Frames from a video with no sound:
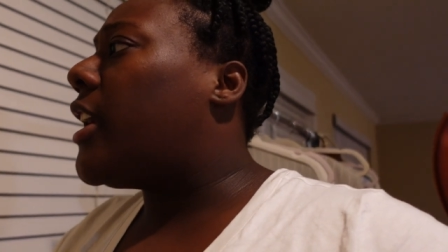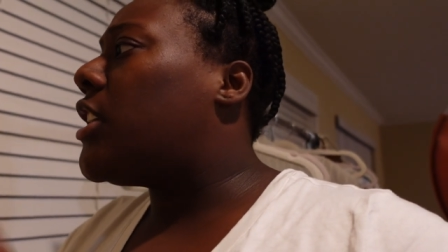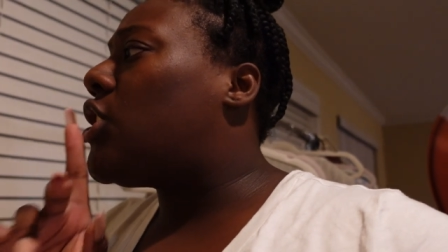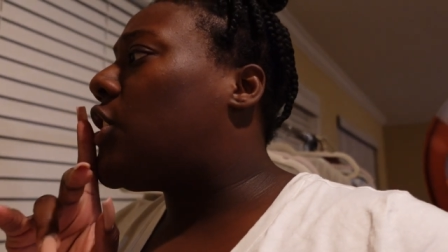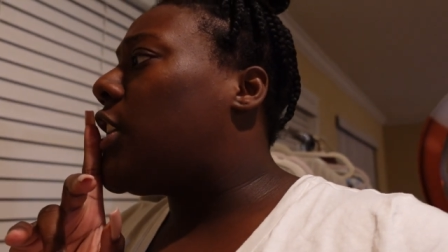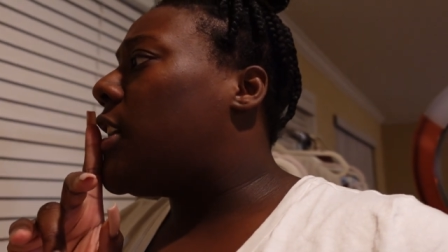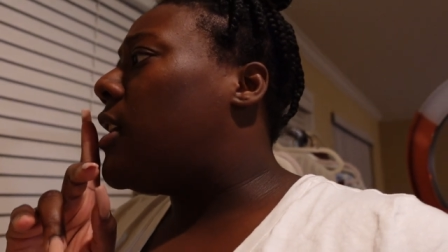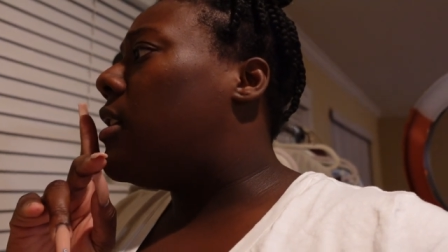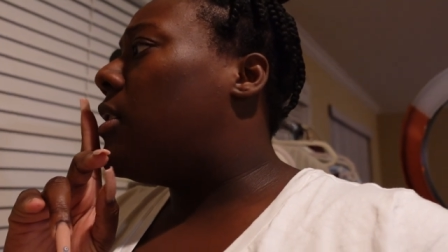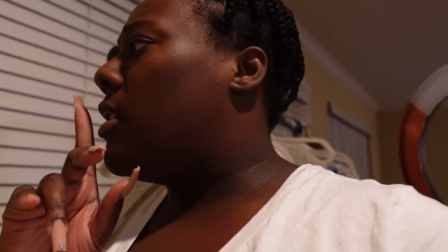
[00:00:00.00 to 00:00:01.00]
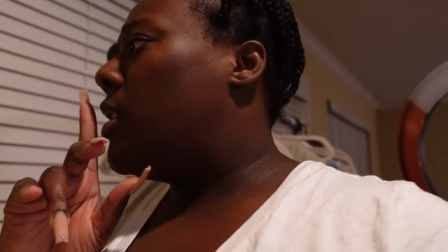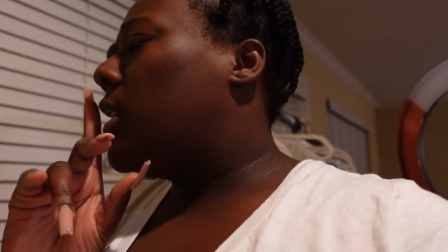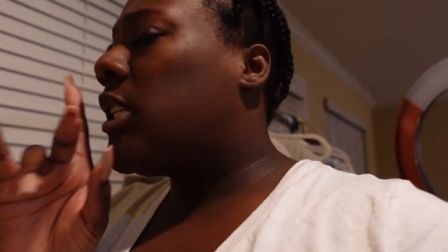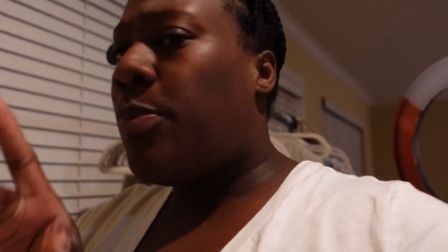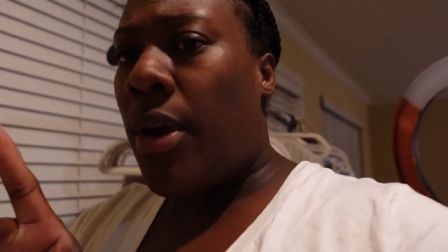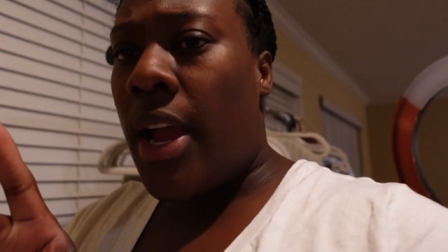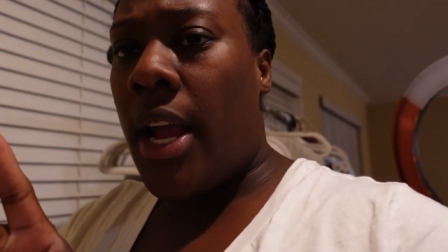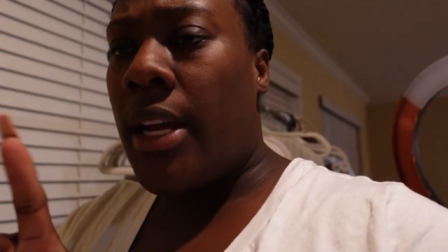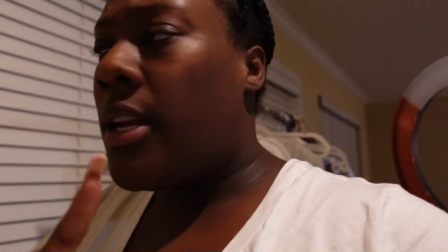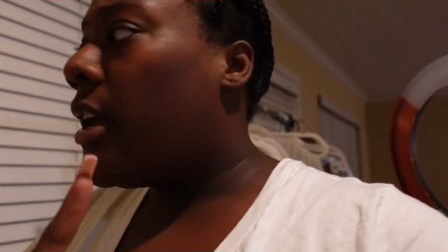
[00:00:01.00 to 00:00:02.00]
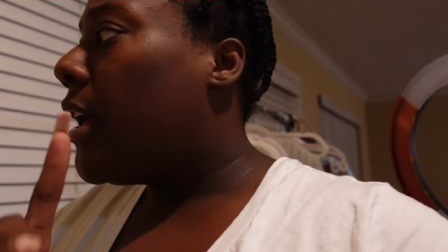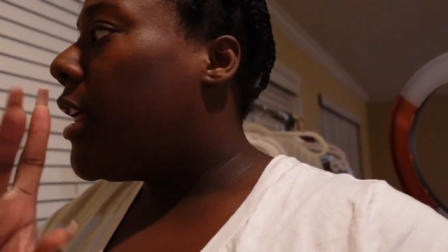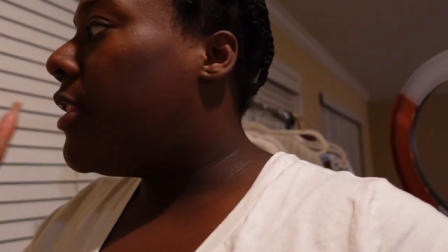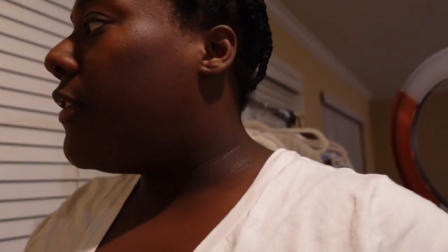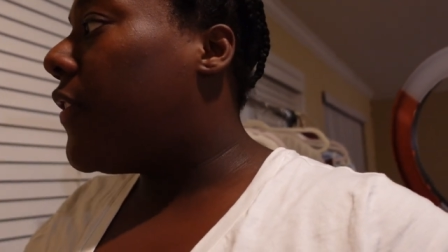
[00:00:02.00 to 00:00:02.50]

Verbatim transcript: and she sprayed the